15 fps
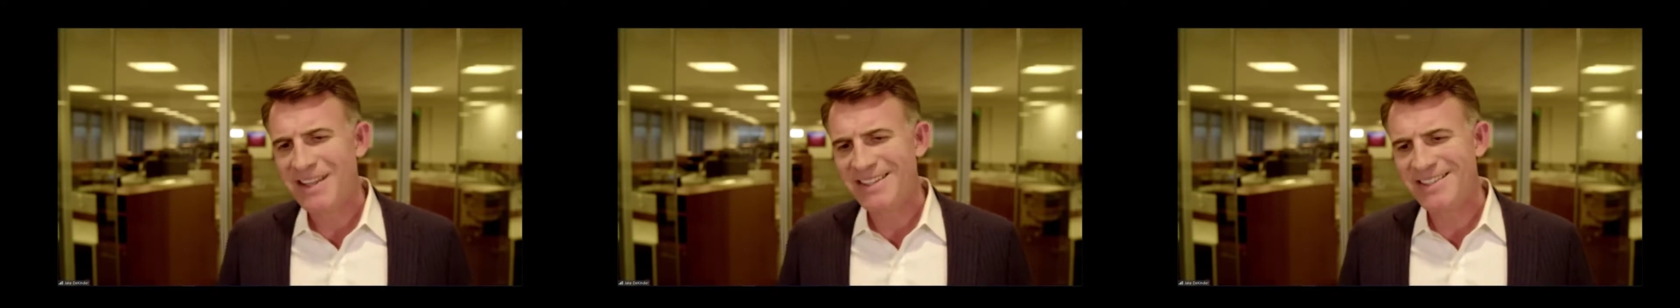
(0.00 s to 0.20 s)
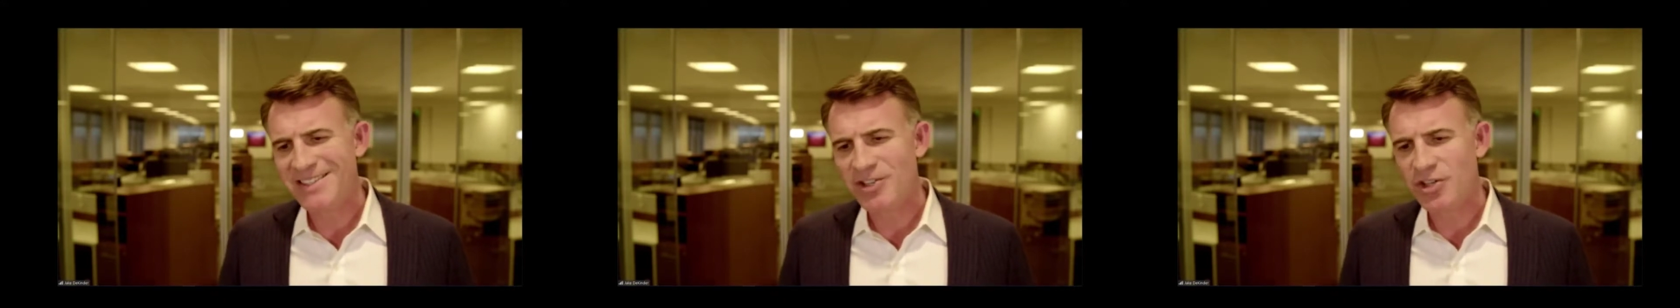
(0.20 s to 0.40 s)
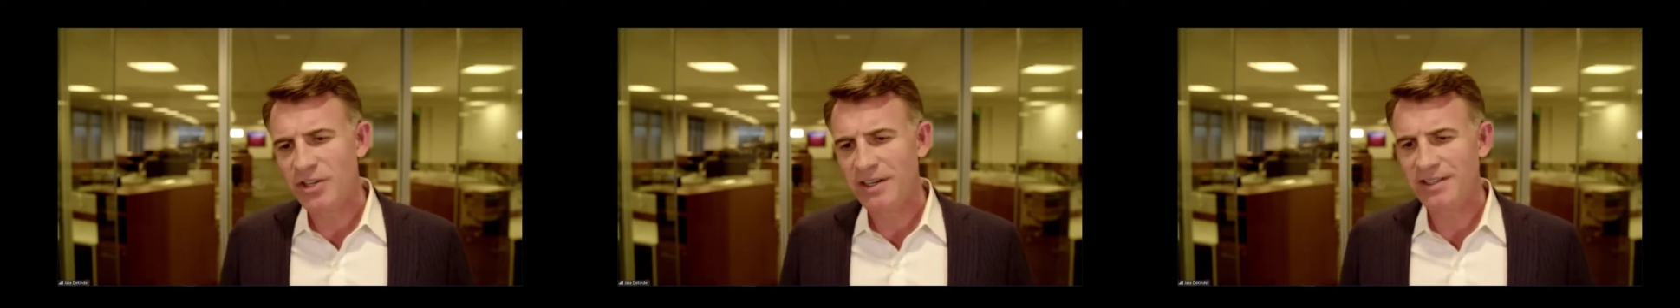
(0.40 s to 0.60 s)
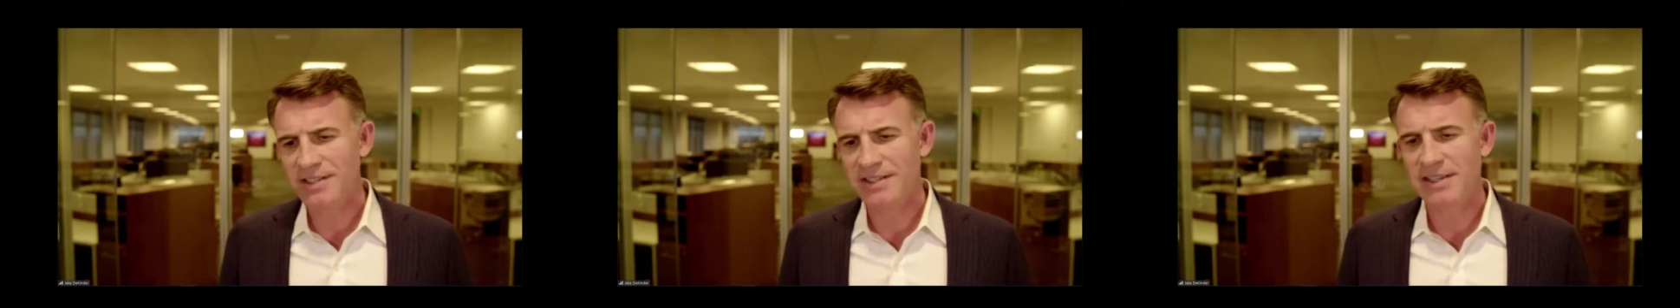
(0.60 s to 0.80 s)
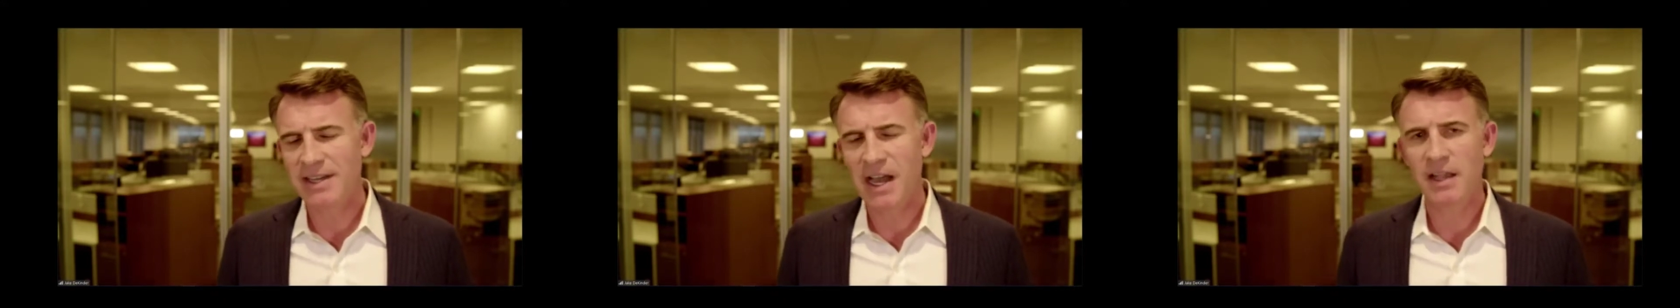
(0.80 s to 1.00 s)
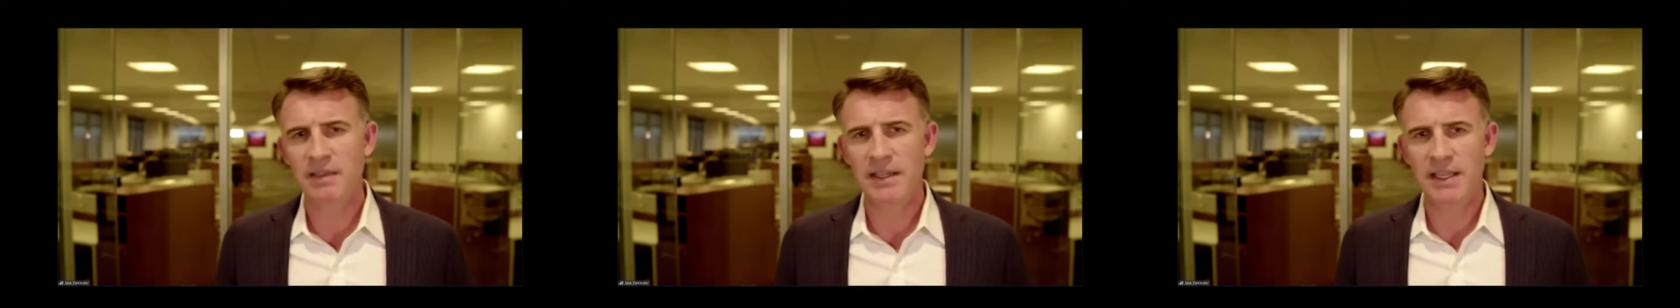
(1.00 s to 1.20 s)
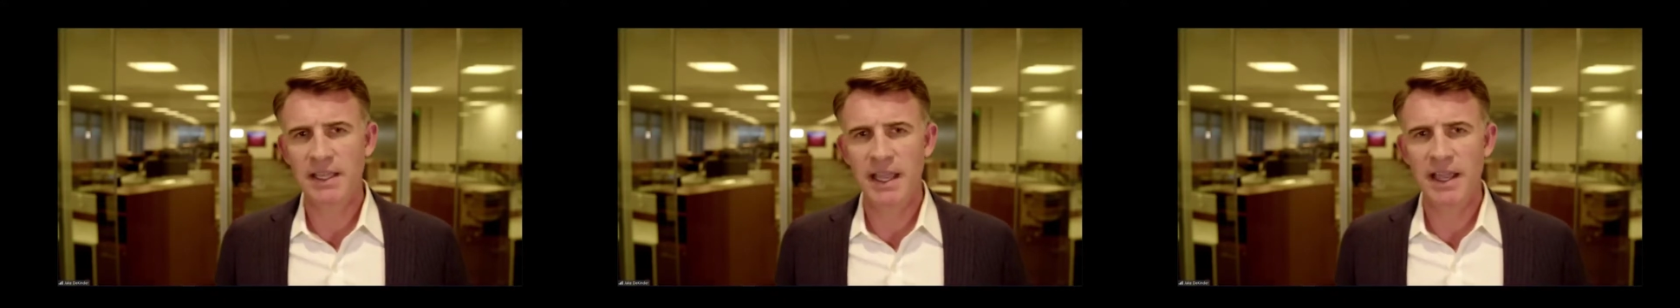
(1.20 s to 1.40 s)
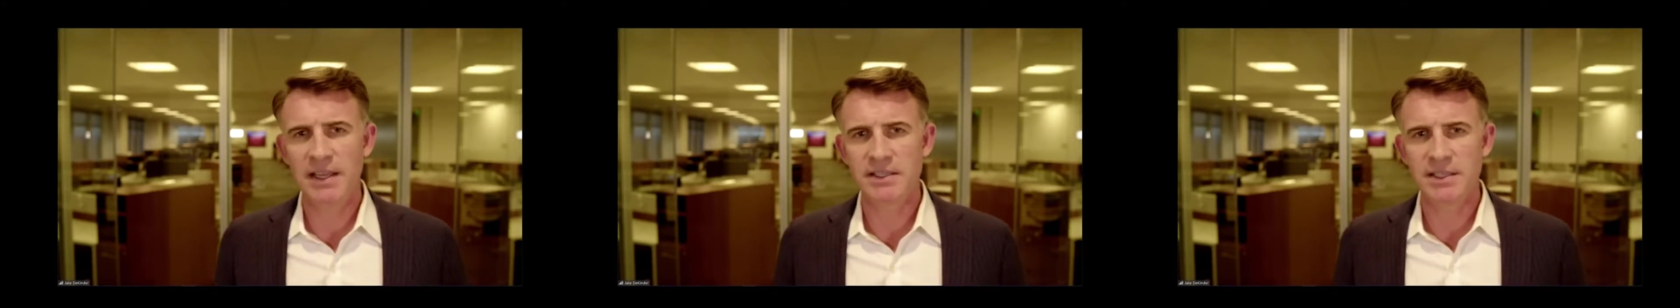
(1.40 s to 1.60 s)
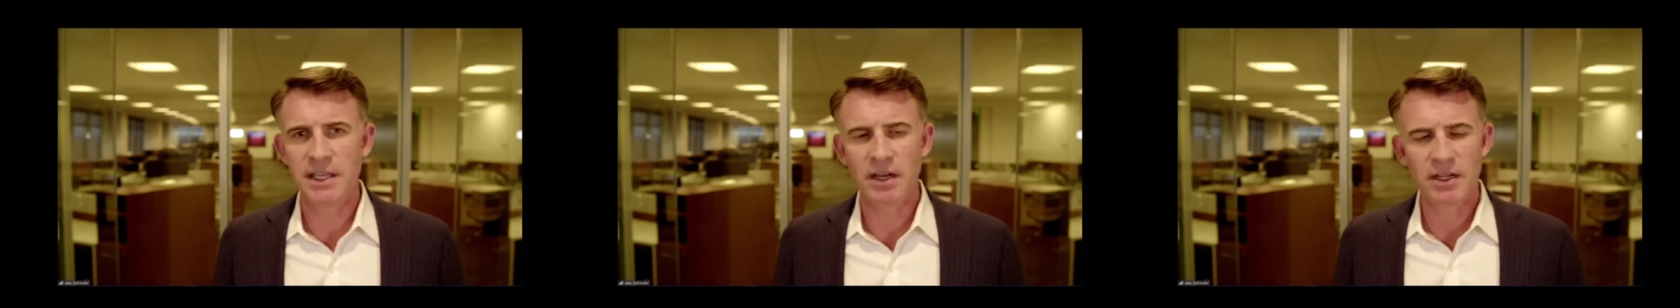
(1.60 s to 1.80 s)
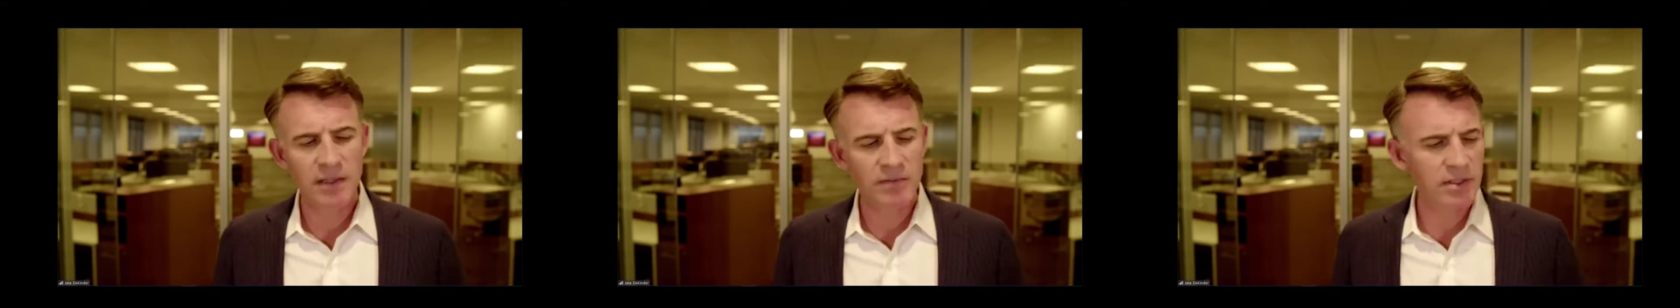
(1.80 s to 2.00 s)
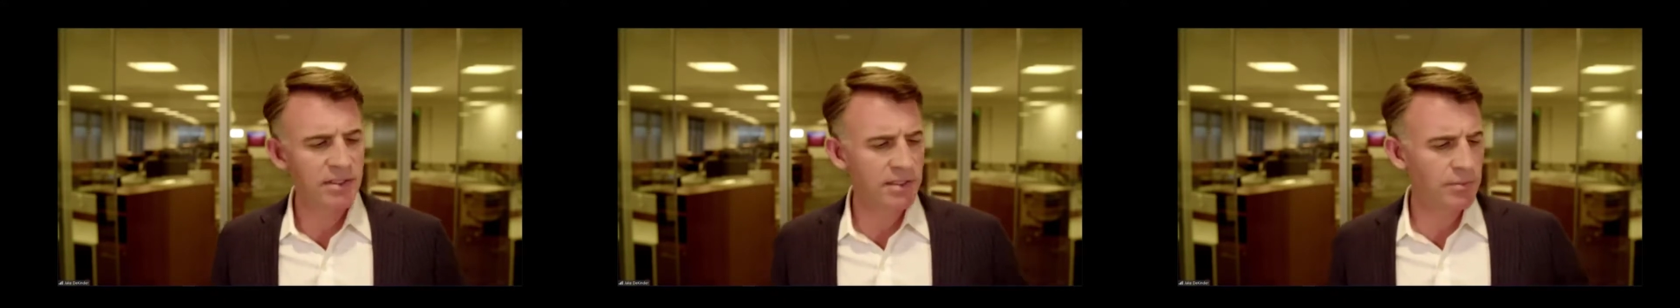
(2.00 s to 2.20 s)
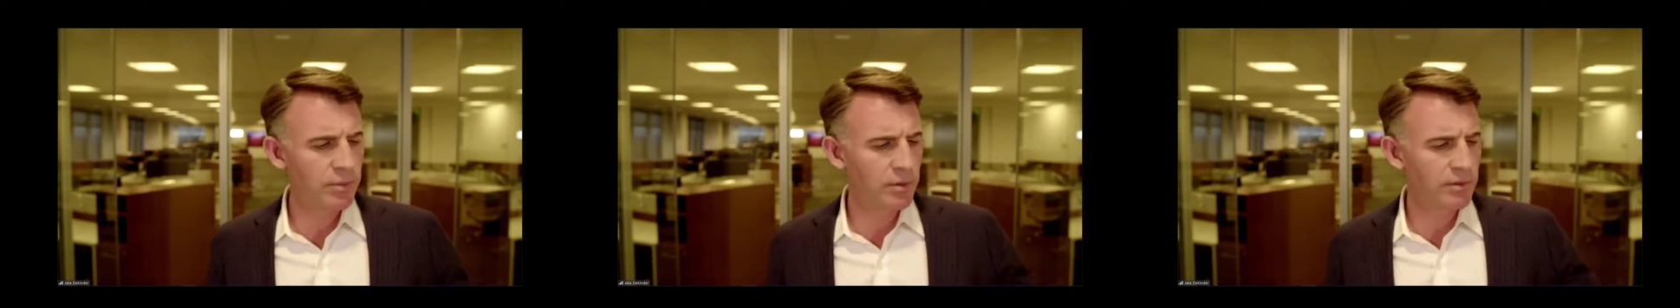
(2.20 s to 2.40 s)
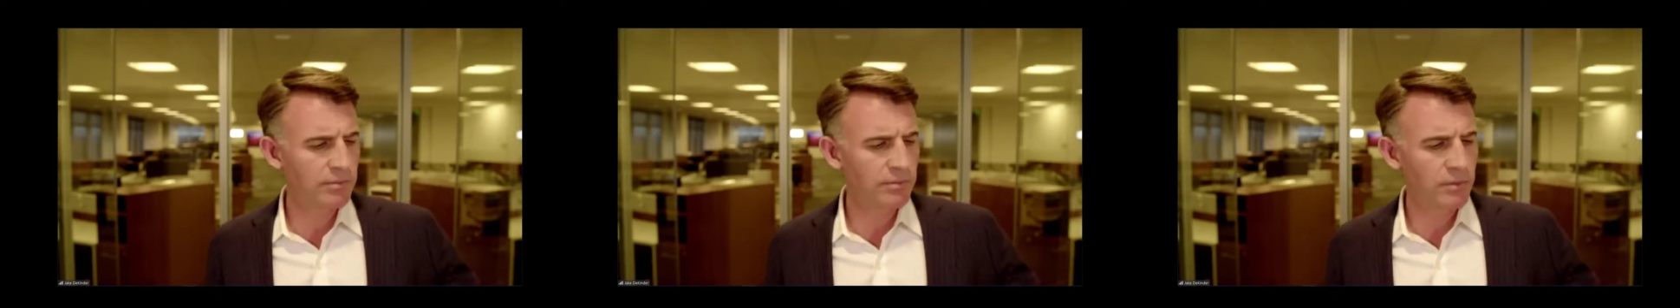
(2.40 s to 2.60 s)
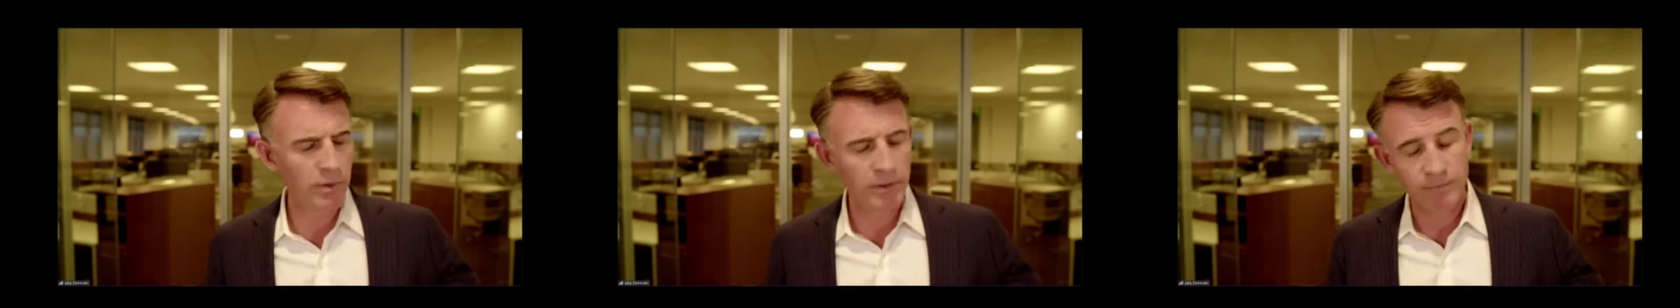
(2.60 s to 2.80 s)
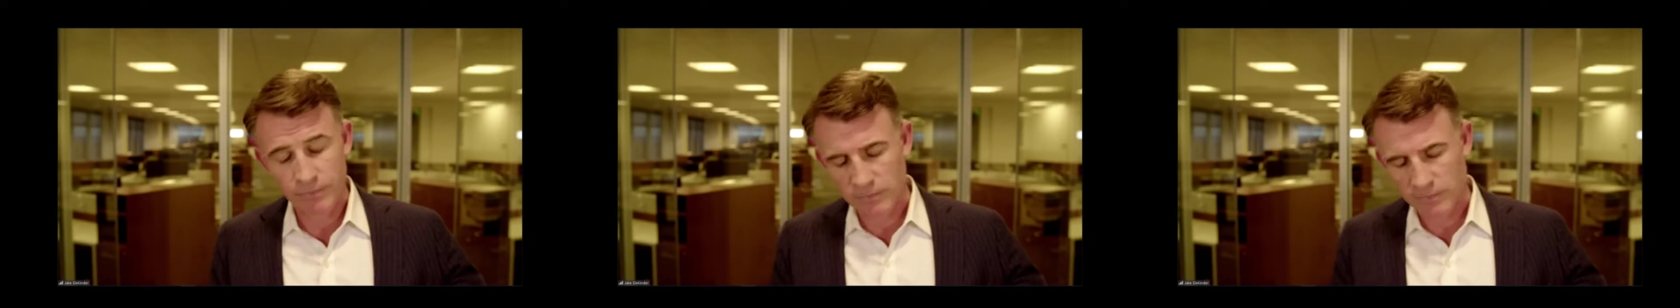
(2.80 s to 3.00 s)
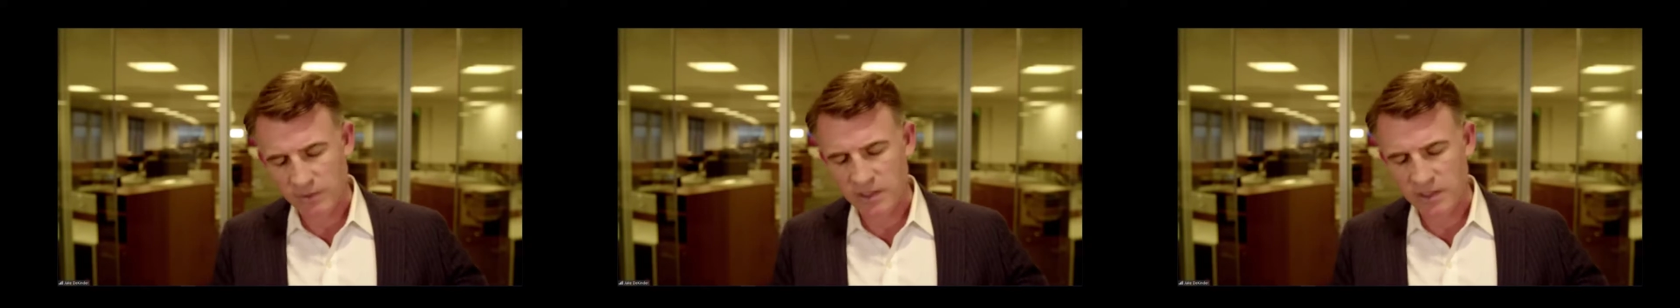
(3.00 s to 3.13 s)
It's just not the case. And I'll give you a simple, well,